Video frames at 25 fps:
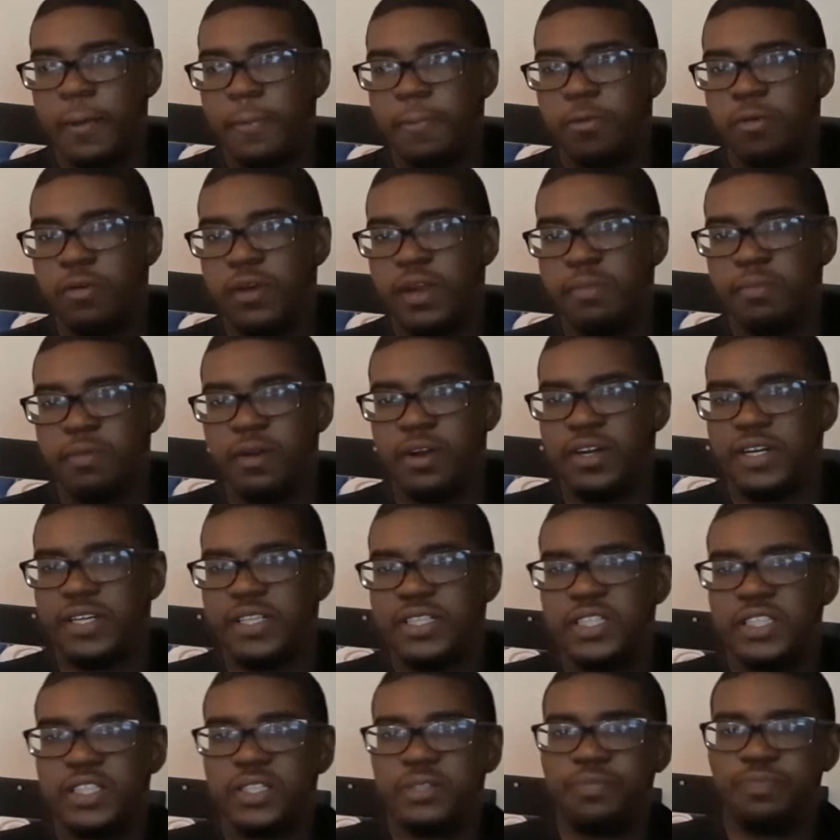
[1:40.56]
pretty
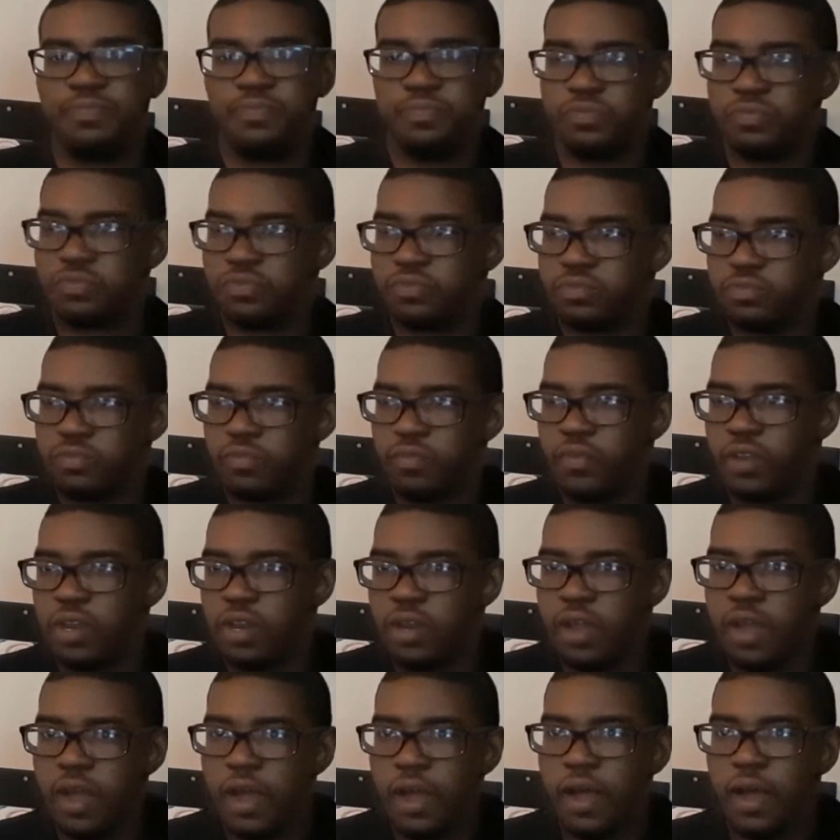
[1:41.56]
much.
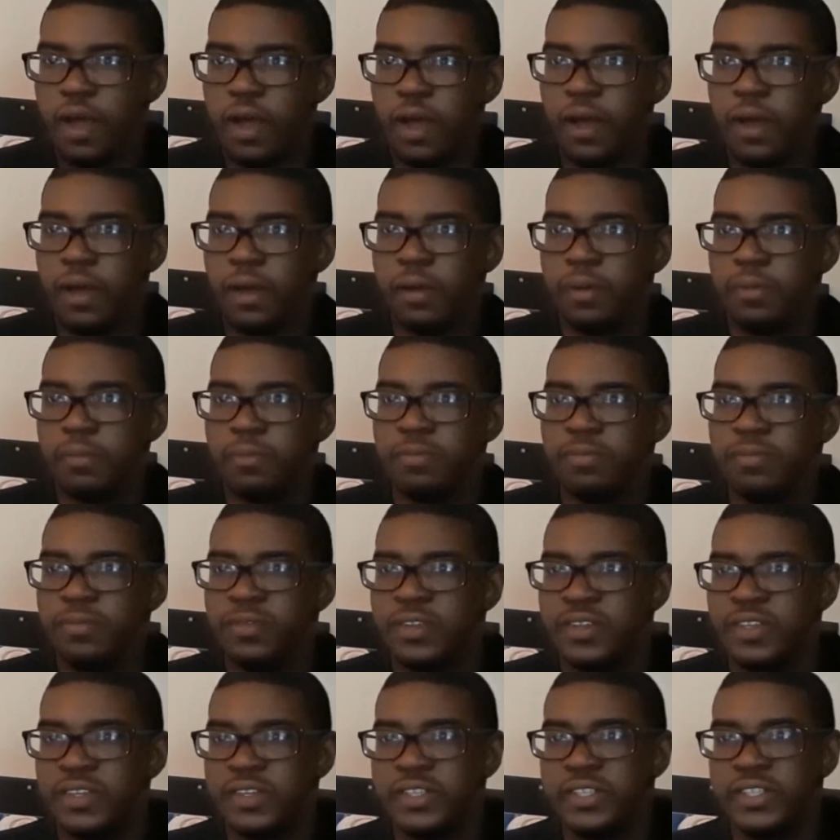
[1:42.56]

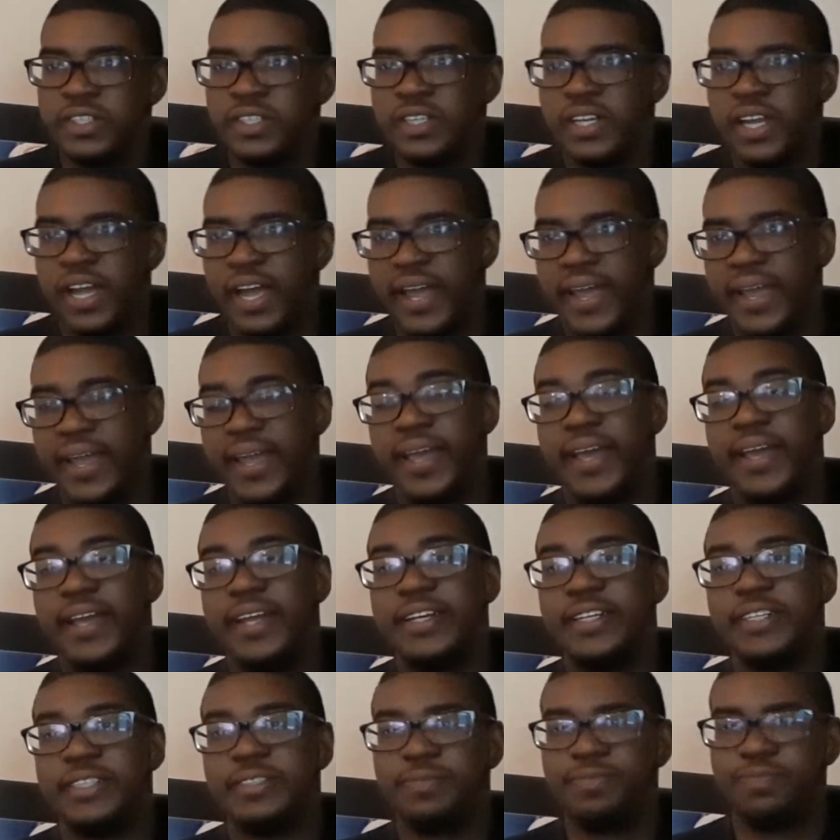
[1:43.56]

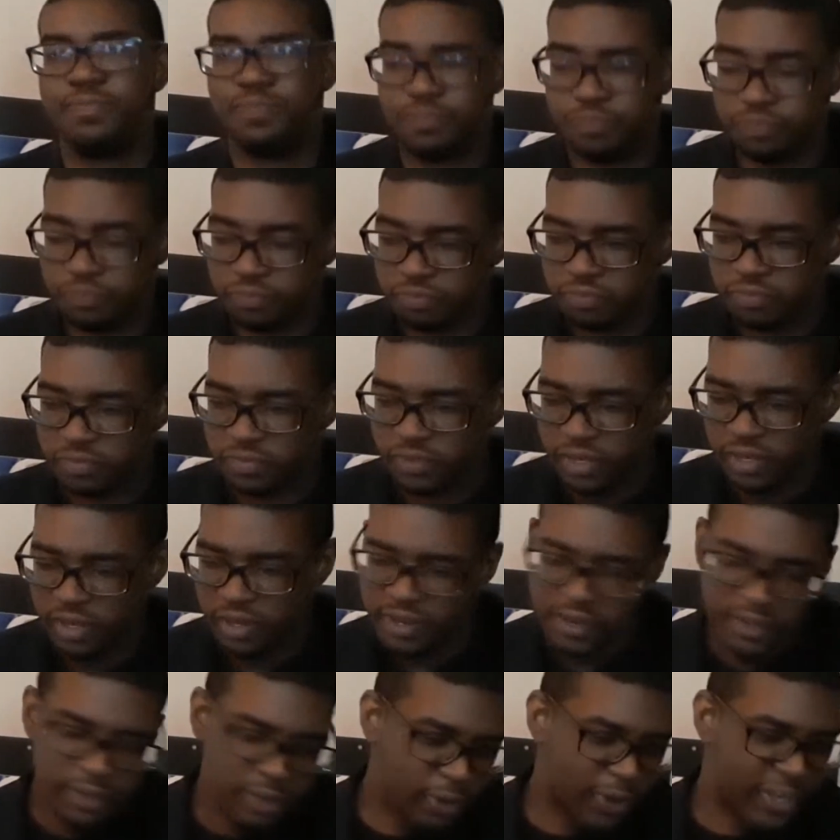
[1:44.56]
And,
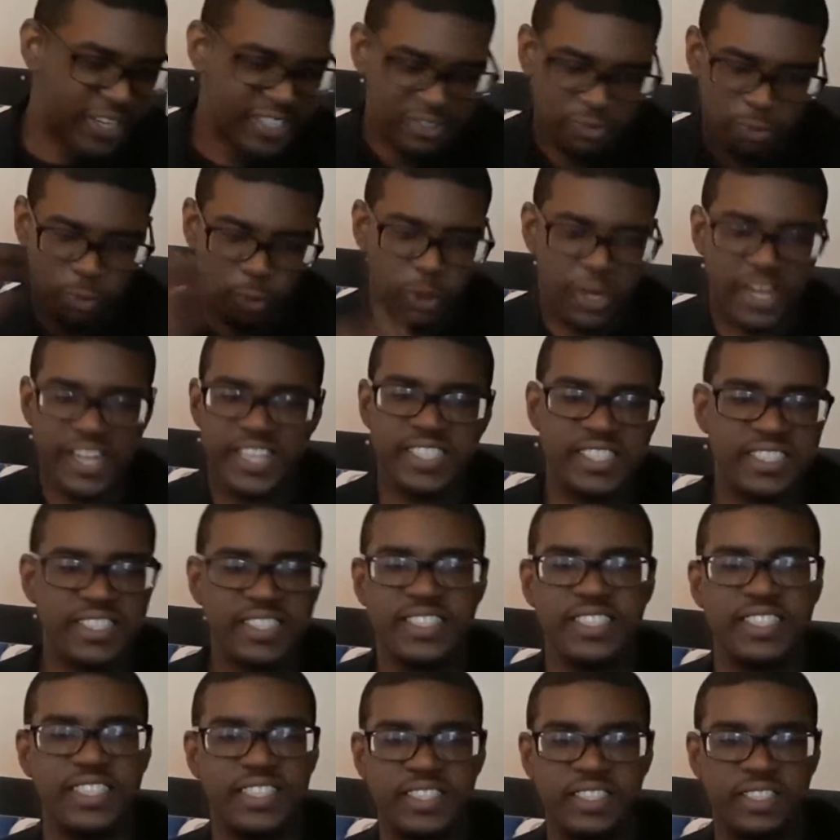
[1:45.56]
you know, it's really just
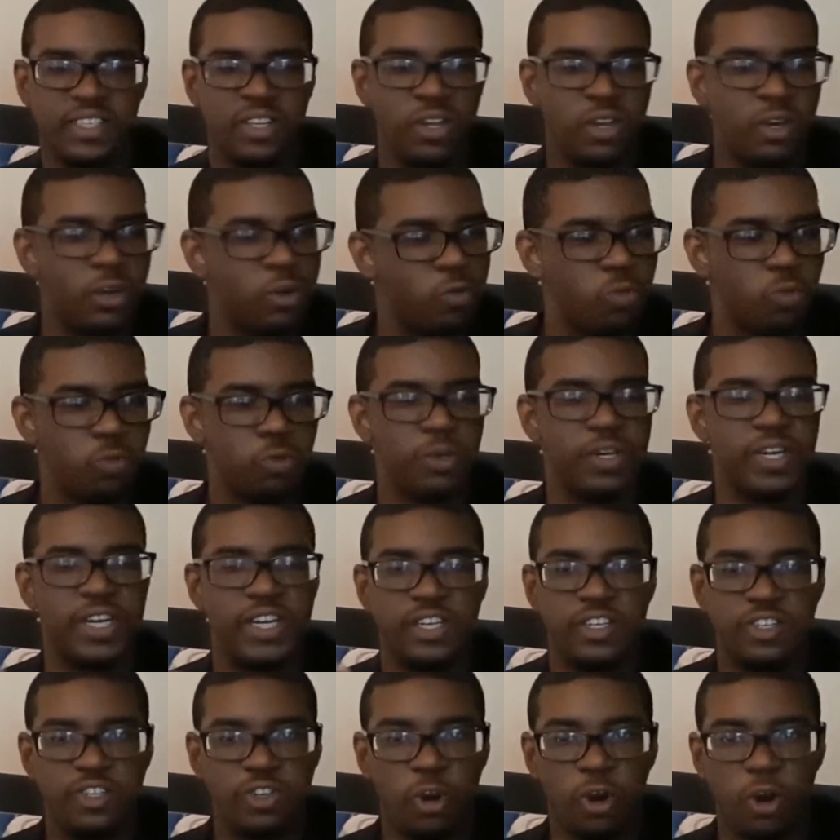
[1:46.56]
this really
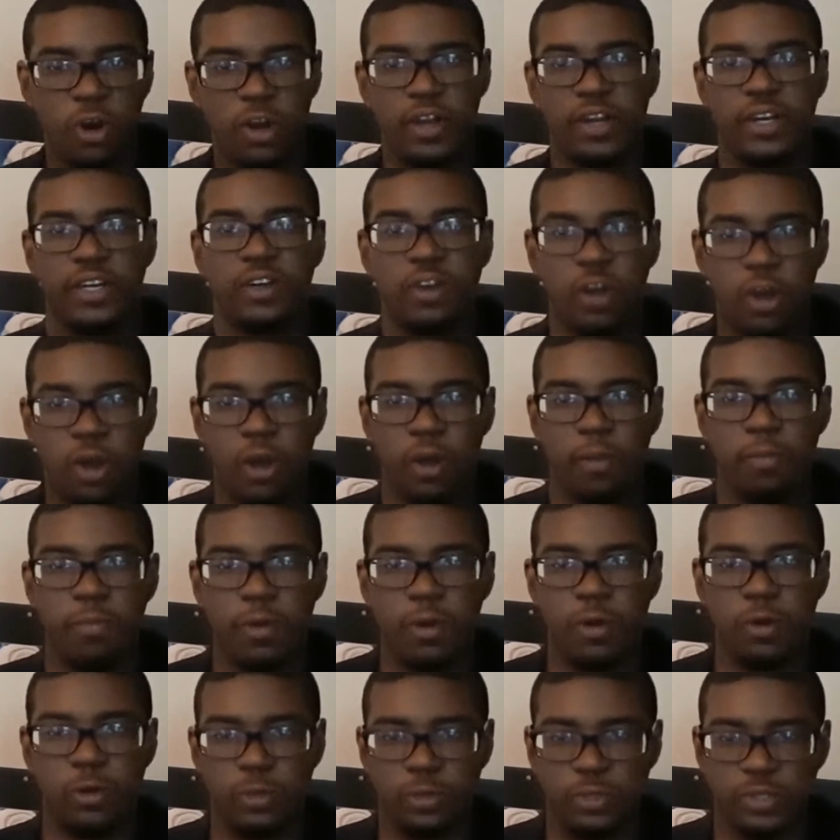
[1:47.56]
dark,
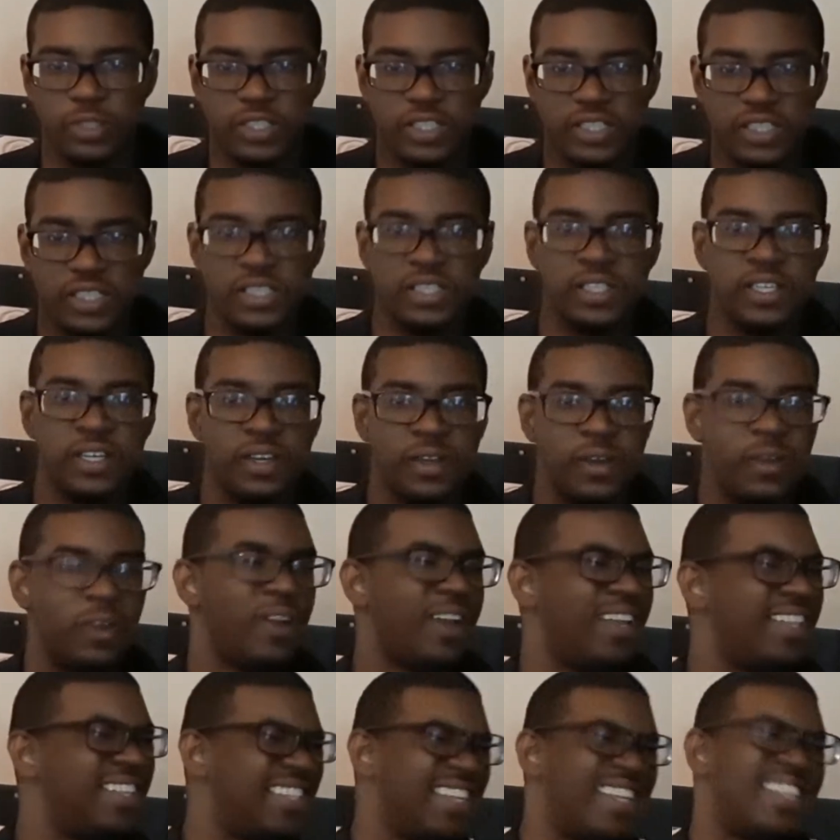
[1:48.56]
almost
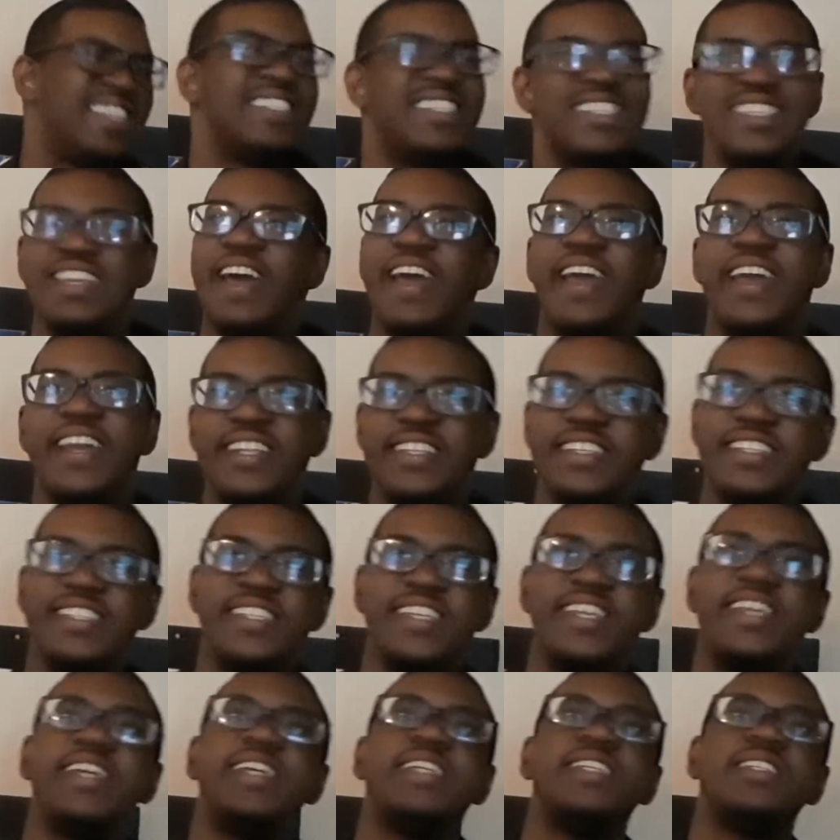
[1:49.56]
insane
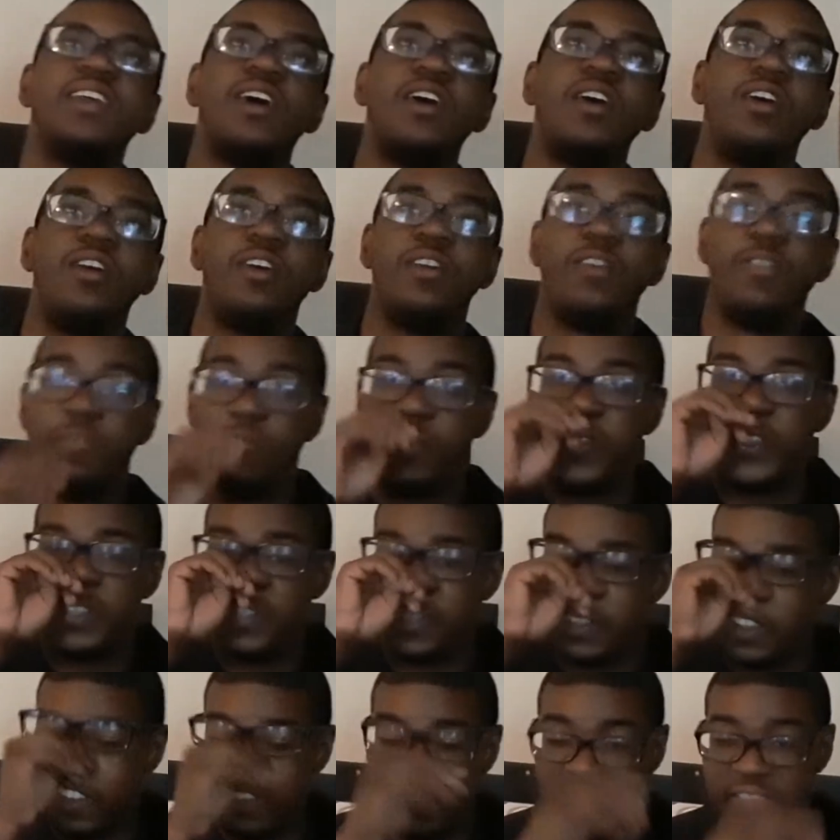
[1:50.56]
sense of this
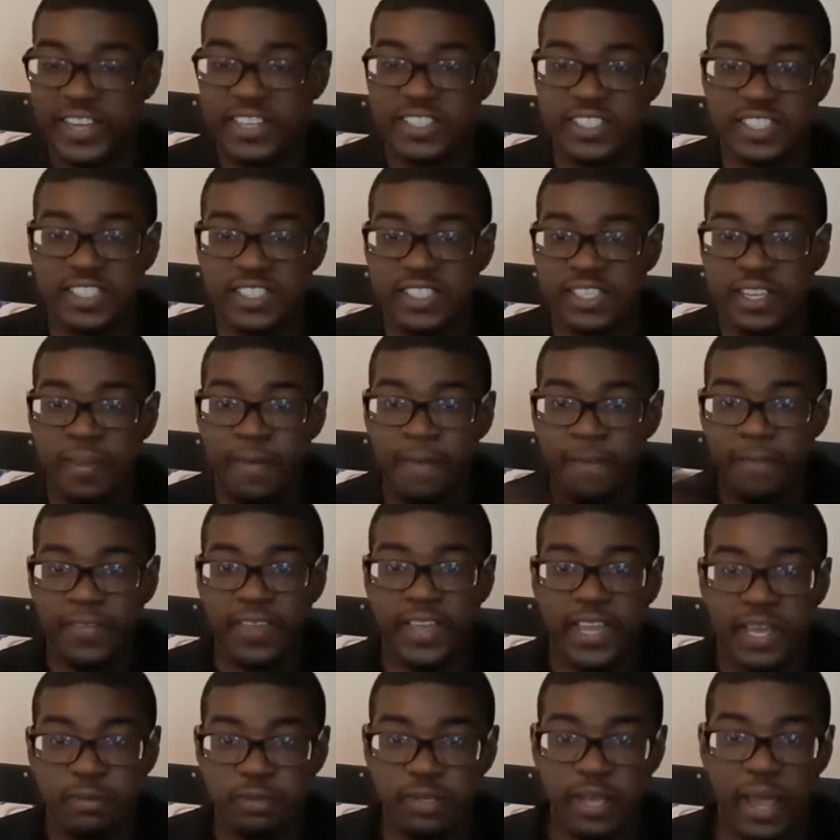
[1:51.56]
whole thing just
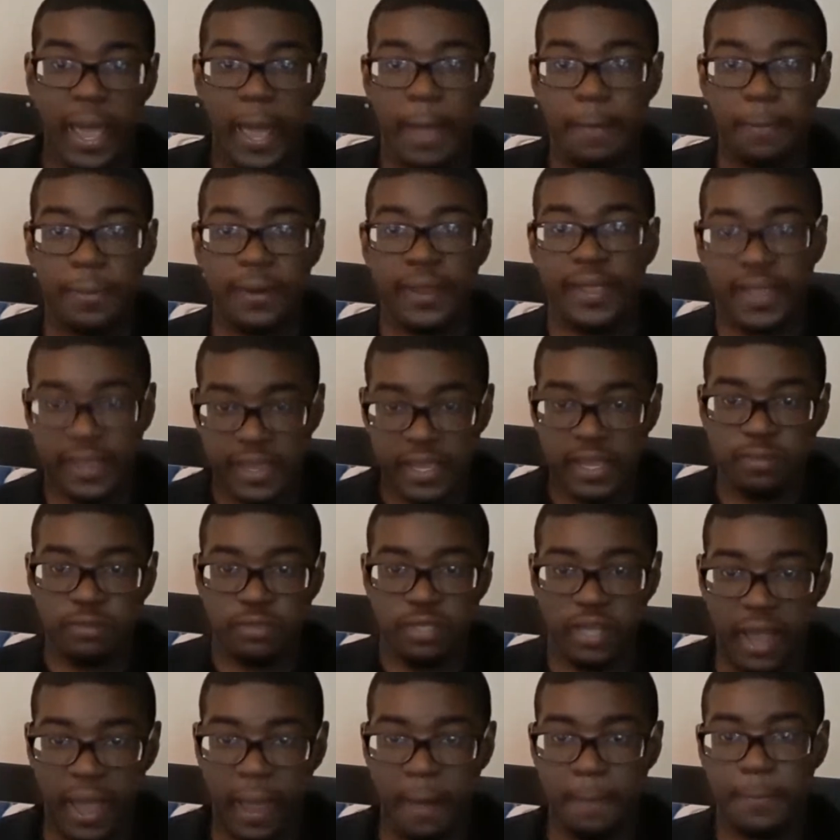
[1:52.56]
keeps happening, keeps
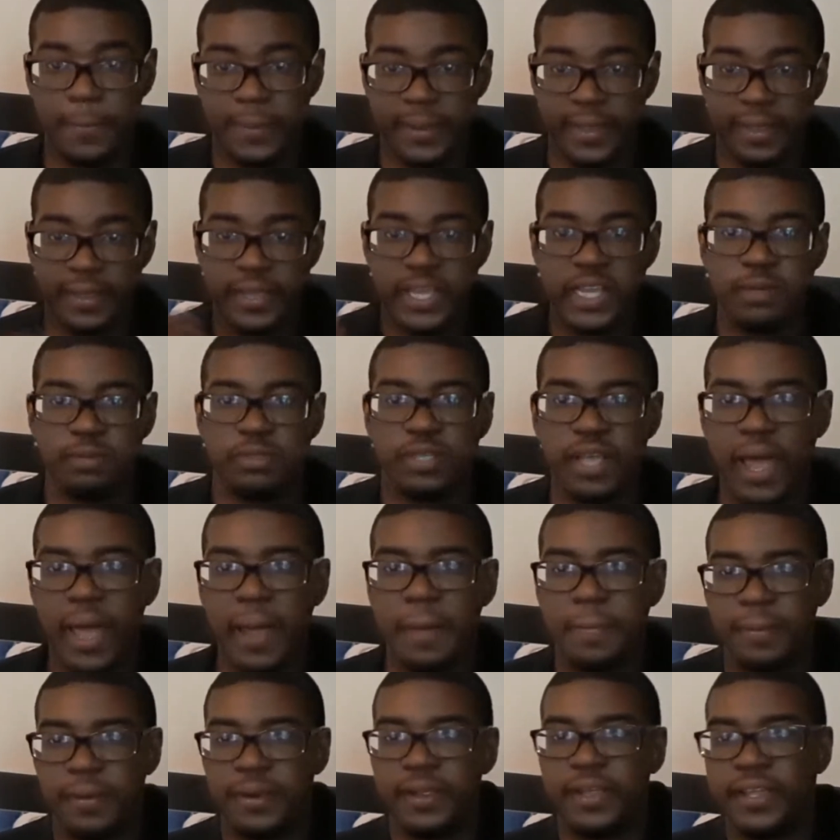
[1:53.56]
happening, keeps
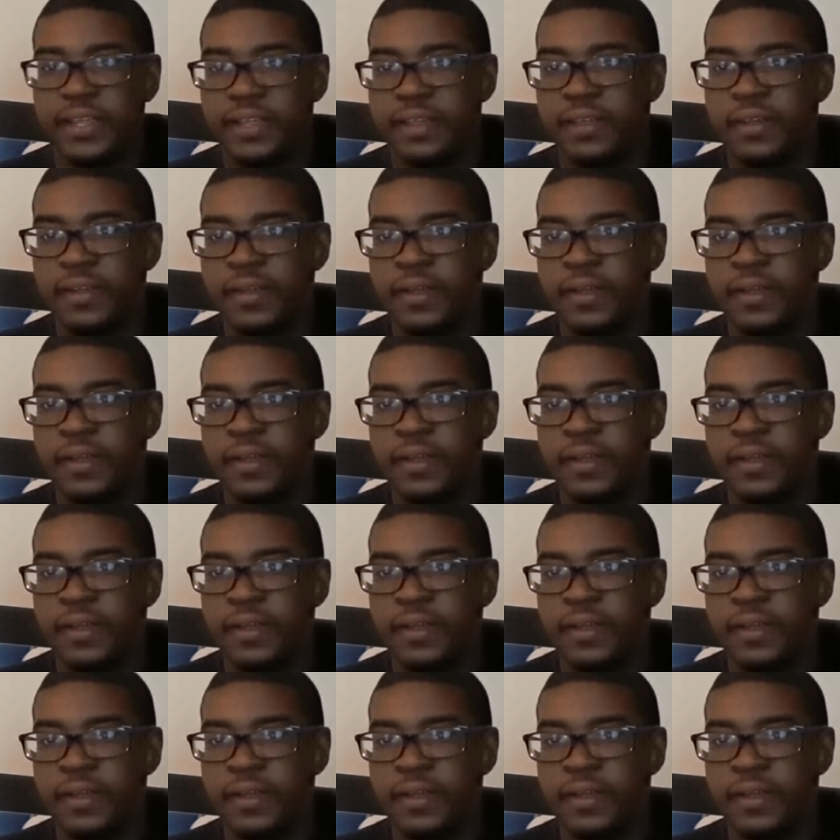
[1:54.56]
happening.